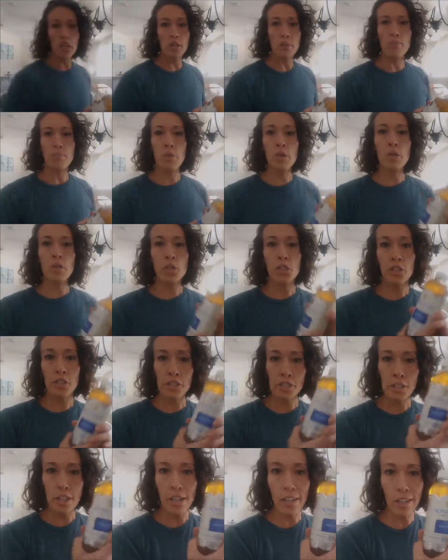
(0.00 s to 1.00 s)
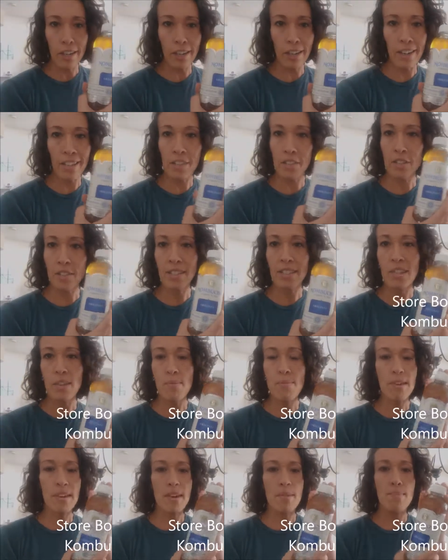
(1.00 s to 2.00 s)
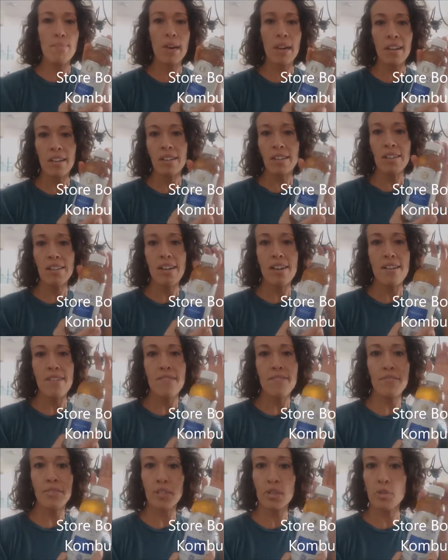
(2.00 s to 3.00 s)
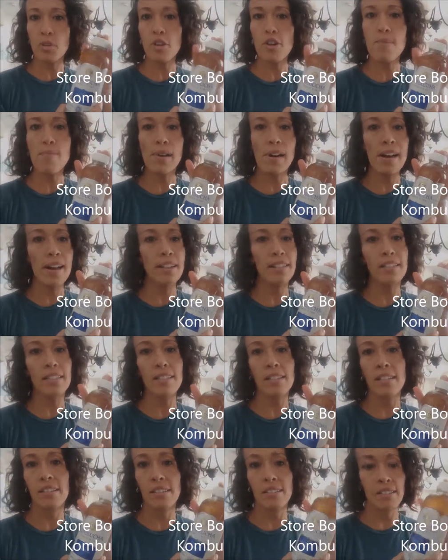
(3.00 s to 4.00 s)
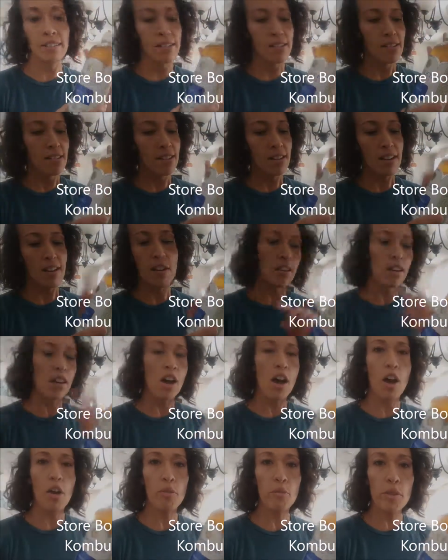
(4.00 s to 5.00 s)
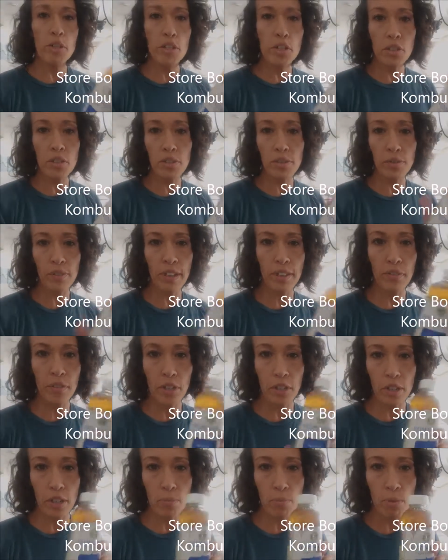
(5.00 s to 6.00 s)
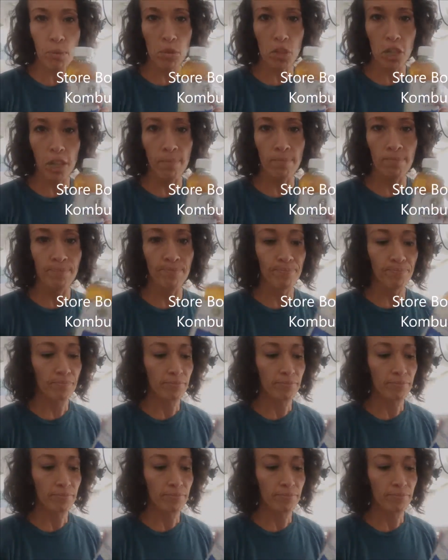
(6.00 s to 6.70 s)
your booch starter is just gonna be a bottle of store-bought original flavored kombucha.